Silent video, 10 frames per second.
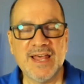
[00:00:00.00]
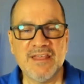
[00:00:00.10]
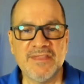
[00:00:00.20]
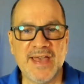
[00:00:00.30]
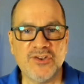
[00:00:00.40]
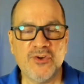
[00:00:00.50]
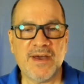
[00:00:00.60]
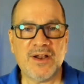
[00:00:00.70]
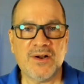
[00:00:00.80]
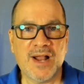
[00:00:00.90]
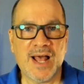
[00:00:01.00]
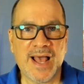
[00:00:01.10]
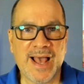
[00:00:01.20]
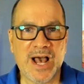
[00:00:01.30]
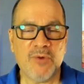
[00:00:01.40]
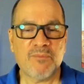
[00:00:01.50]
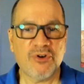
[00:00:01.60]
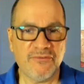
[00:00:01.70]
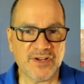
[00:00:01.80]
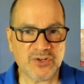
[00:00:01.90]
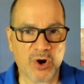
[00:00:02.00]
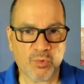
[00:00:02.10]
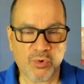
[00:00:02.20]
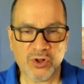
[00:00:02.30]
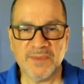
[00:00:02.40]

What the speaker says: That no matter how perfect our world